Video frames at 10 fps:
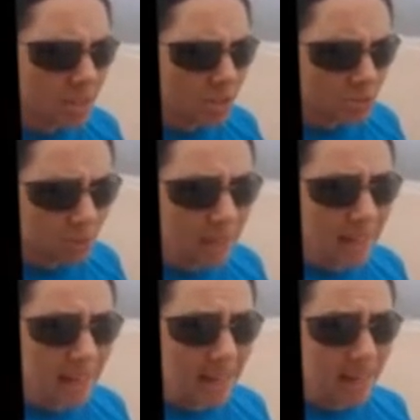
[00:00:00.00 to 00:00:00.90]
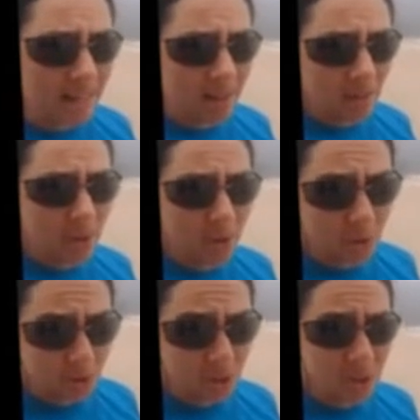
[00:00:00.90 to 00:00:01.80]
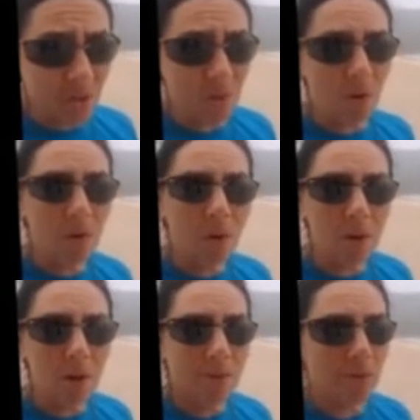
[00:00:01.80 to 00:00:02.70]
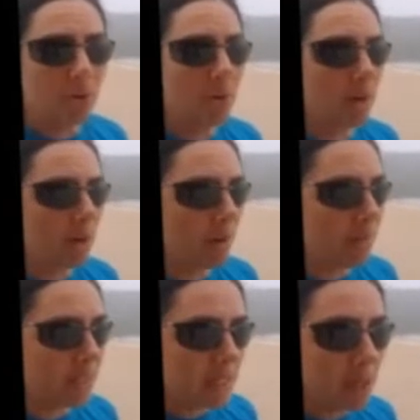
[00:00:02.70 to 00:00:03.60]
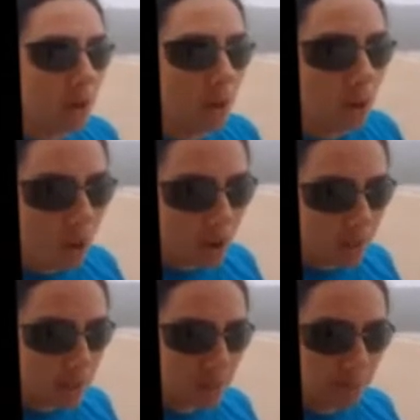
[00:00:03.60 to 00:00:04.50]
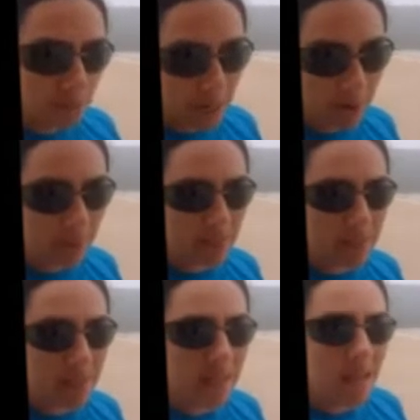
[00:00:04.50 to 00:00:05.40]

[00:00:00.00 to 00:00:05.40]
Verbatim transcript: so again, kudos to you all for um, seeing lots of parents